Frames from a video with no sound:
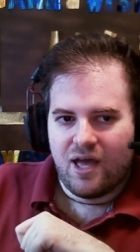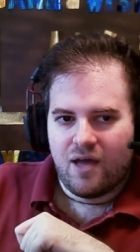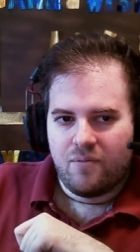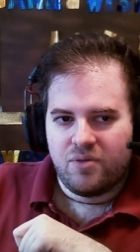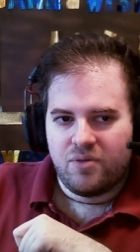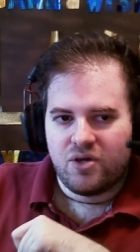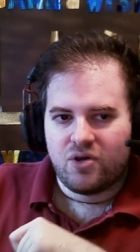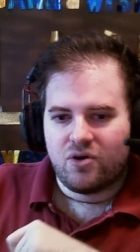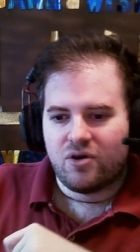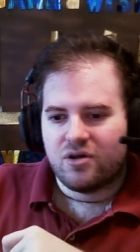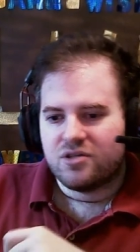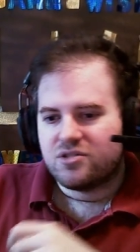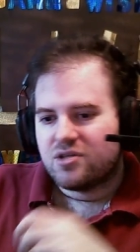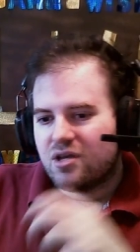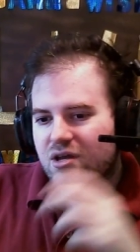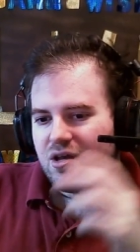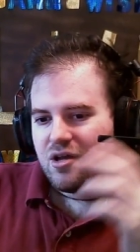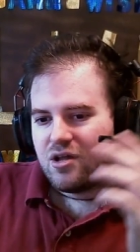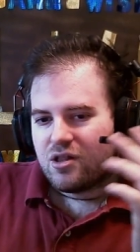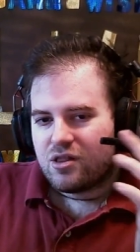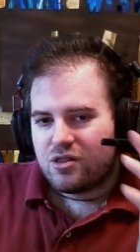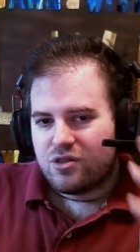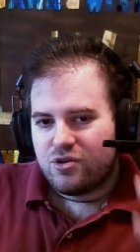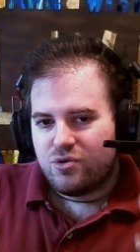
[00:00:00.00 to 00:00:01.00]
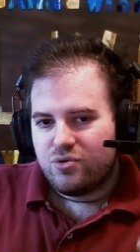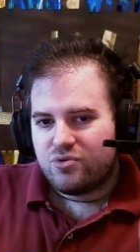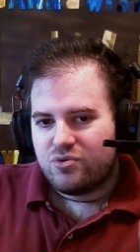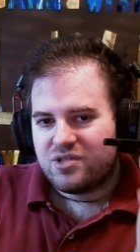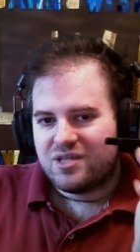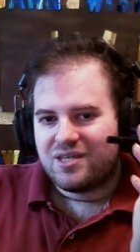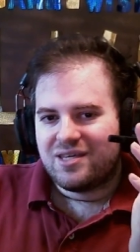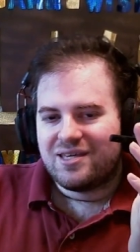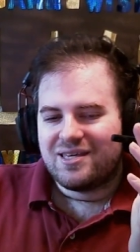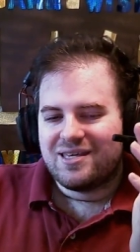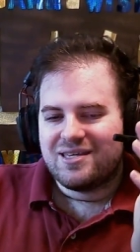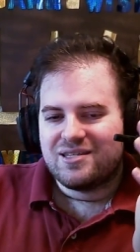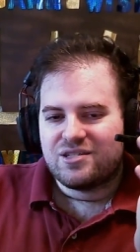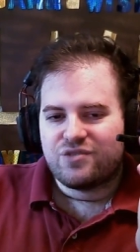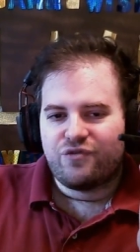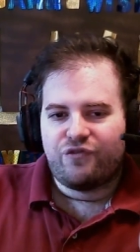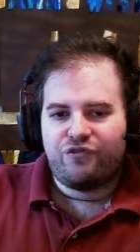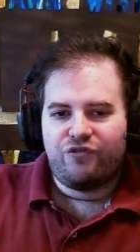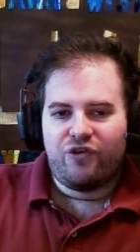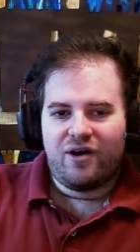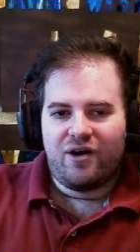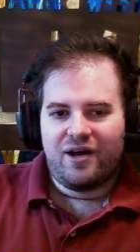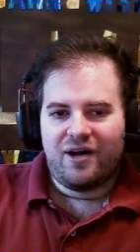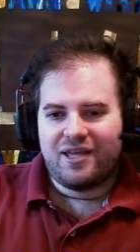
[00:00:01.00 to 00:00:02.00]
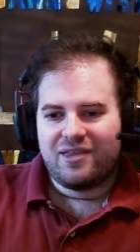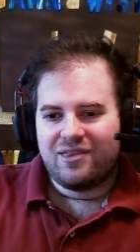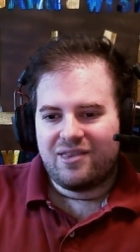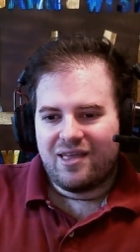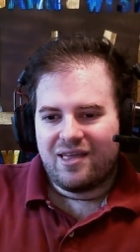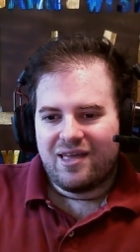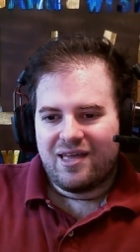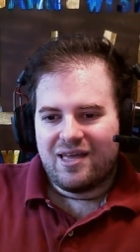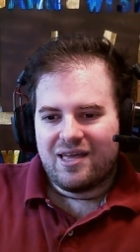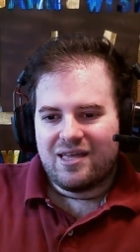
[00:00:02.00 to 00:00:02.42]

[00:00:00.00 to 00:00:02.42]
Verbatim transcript: Because losing is fun